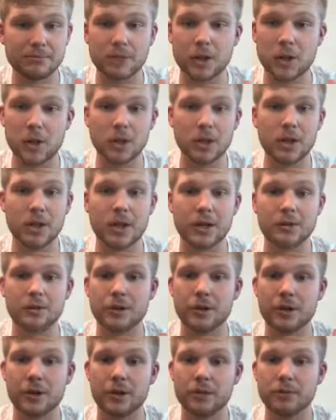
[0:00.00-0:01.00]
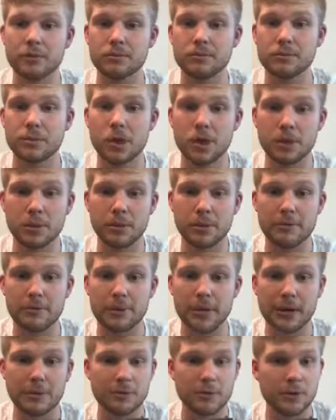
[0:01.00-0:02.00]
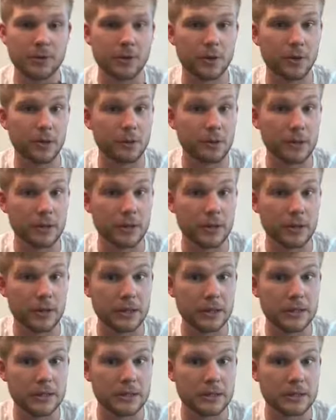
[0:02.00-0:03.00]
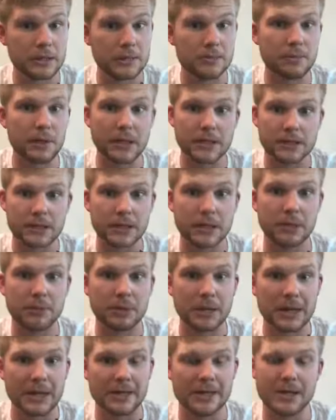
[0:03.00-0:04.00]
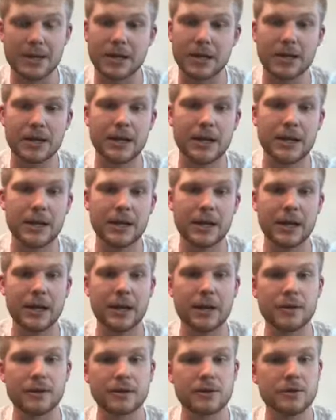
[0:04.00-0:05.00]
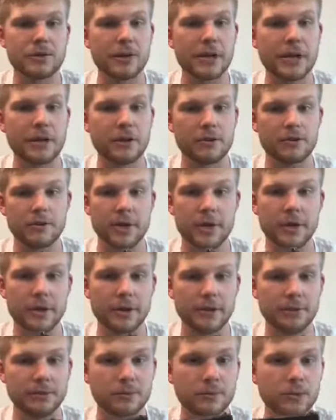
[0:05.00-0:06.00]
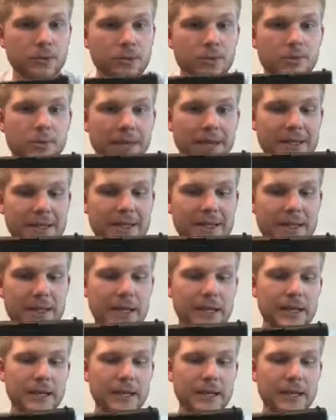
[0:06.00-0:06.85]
all Glocks are polymer frames, so this is basically plastic, and they're striker fired, which means